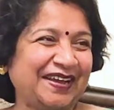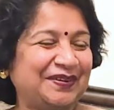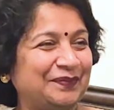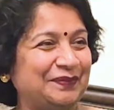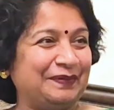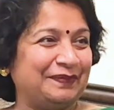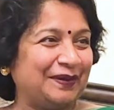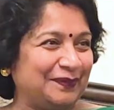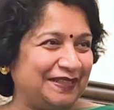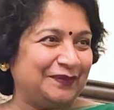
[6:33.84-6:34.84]
I know, but people
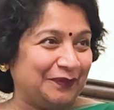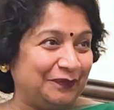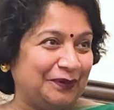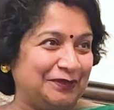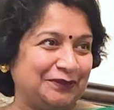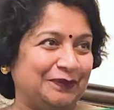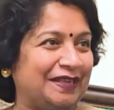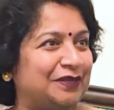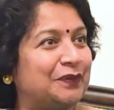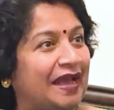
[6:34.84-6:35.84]
out there would want to know.
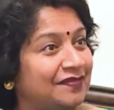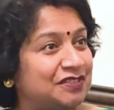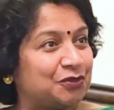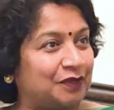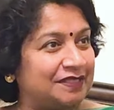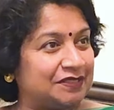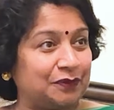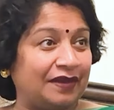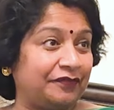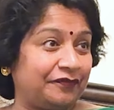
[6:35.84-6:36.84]
Like, do you have a choice? Do
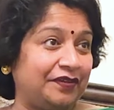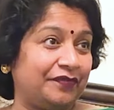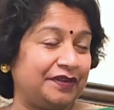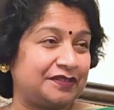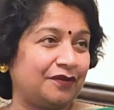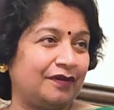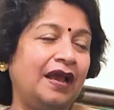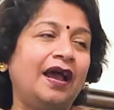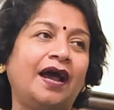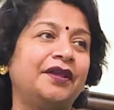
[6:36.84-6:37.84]
you have a favorite? Or,
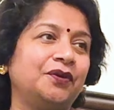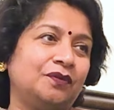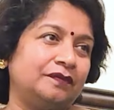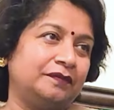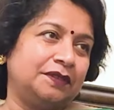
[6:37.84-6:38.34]
I know.